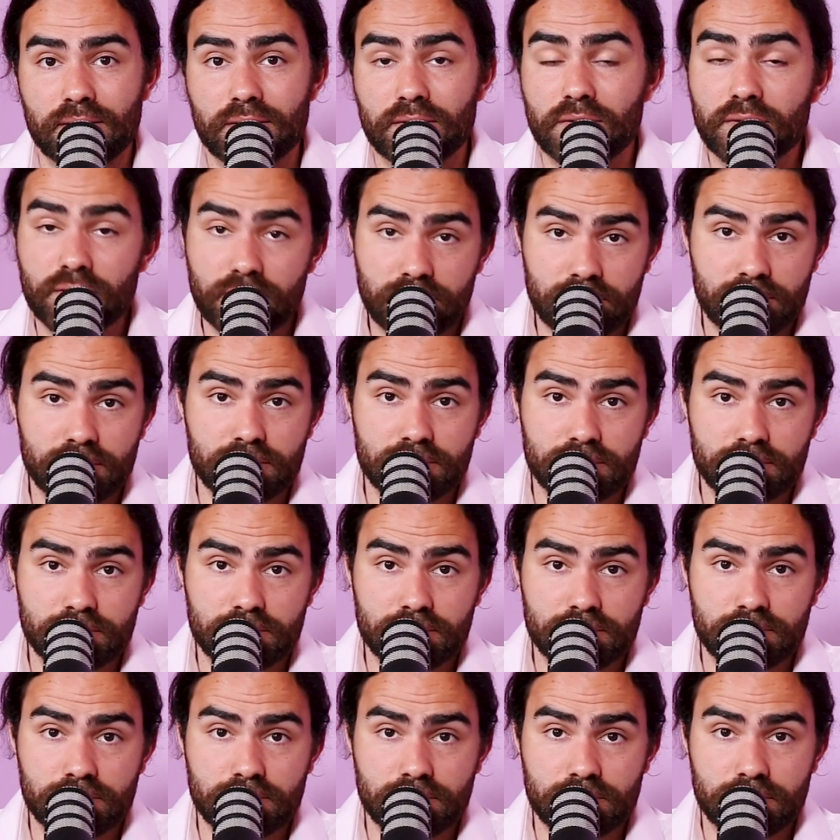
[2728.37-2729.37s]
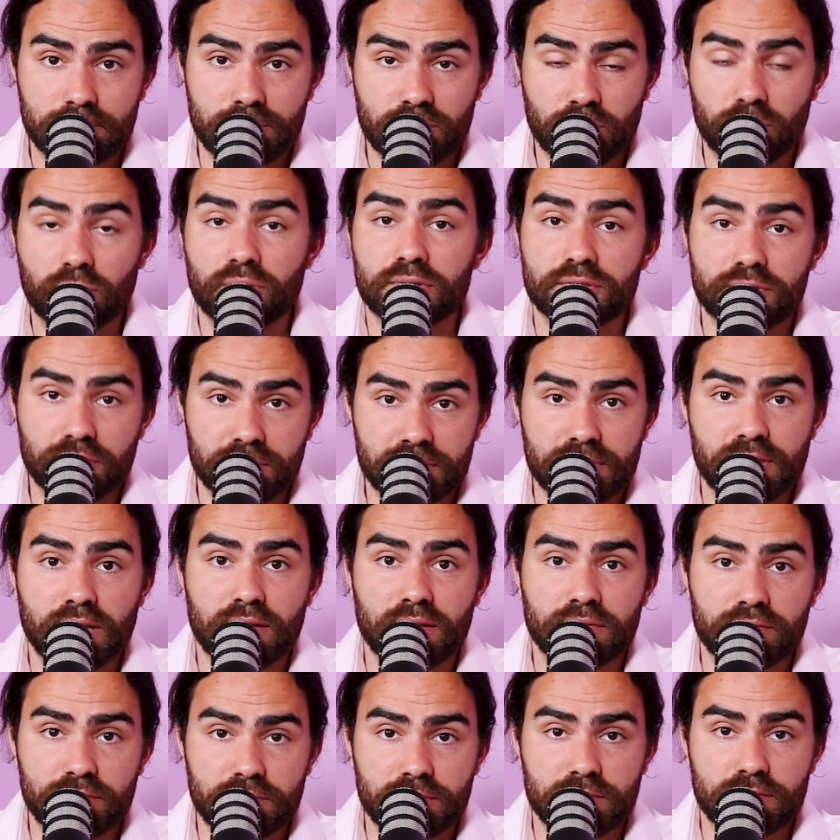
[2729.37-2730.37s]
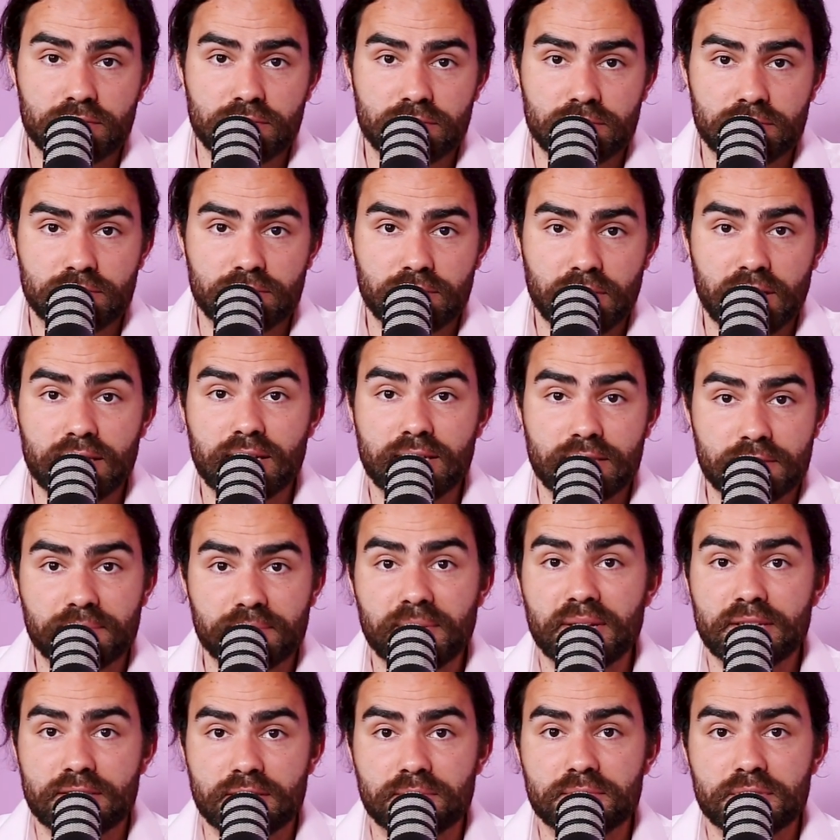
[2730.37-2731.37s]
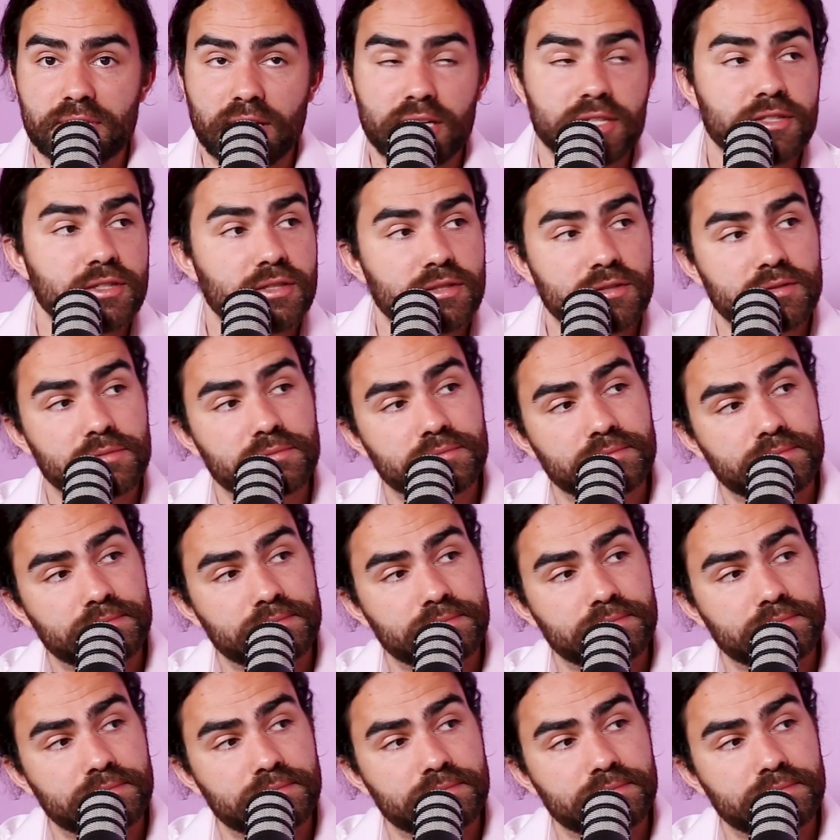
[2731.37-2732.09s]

Look towards yourself and let's make some changes.